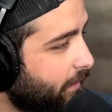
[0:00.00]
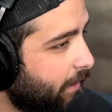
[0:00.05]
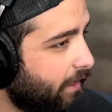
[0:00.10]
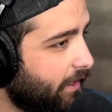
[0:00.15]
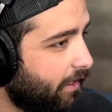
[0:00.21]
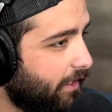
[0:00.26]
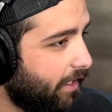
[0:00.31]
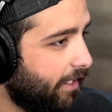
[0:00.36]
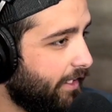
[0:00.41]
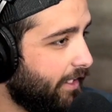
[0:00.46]

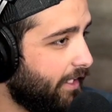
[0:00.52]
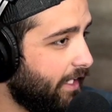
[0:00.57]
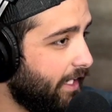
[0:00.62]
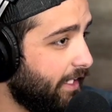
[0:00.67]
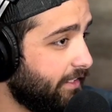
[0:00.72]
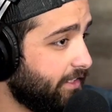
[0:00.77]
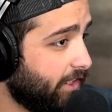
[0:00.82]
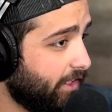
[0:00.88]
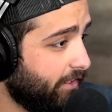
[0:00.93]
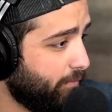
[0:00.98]
And I
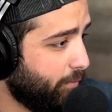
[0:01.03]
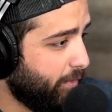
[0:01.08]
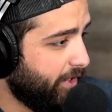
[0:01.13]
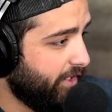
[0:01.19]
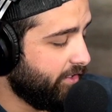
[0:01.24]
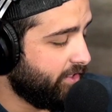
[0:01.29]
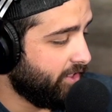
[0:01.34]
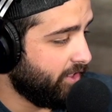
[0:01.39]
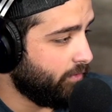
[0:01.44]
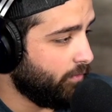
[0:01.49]
tell everybody
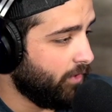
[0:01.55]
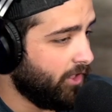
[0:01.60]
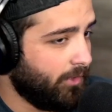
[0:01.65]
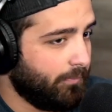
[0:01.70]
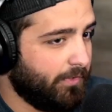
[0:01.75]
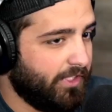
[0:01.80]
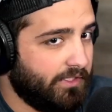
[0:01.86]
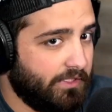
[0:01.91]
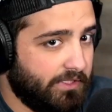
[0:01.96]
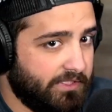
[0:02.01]
this as well. I'm
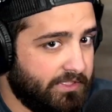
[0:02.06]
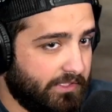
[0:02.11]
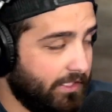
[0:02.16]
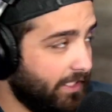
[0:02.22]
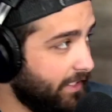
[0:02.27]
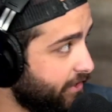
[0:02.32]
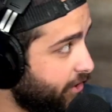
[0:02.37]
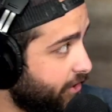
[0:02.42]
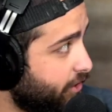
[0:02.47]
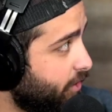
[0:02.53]
like, listen, the
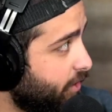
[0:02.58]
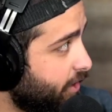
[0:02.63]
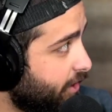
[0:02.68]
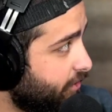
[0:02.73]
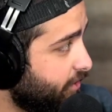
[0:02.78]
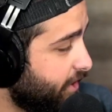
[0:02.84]
last 2 years,